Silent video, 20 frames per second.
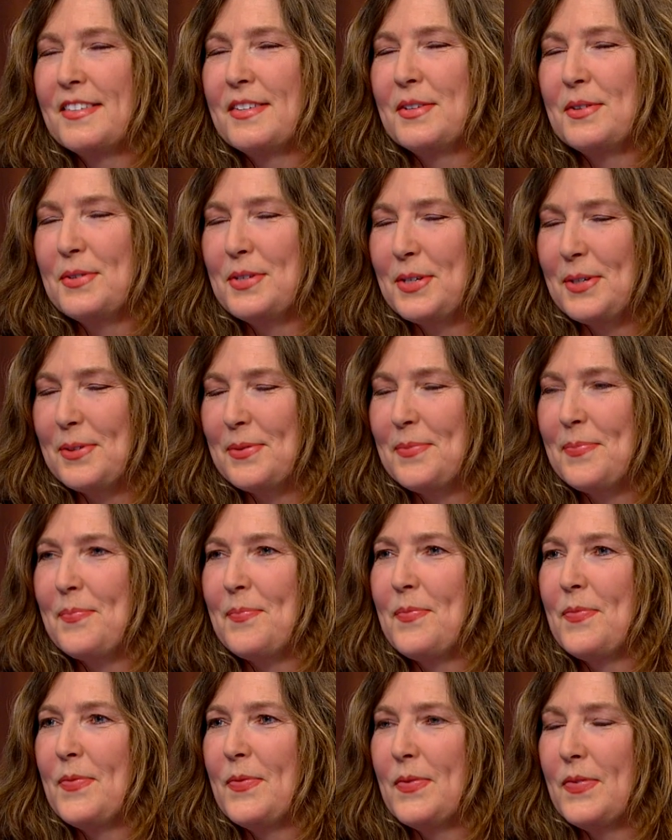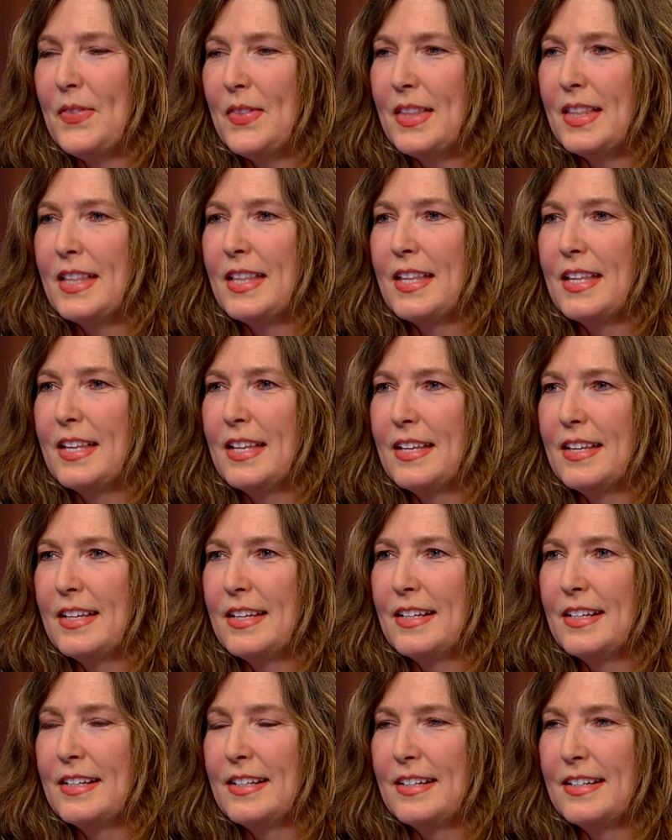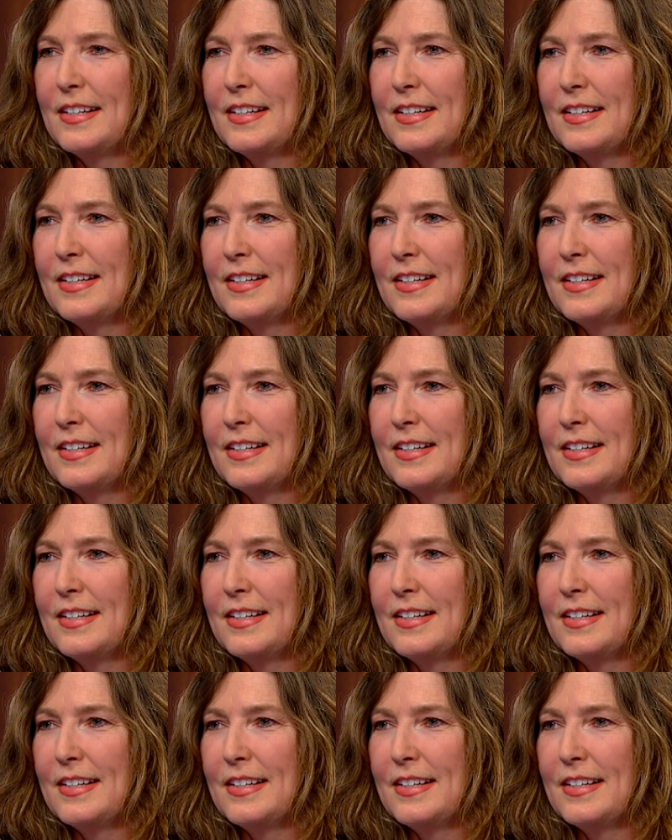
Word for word: you Thanks too. very much for this, and we appreciate... Uh,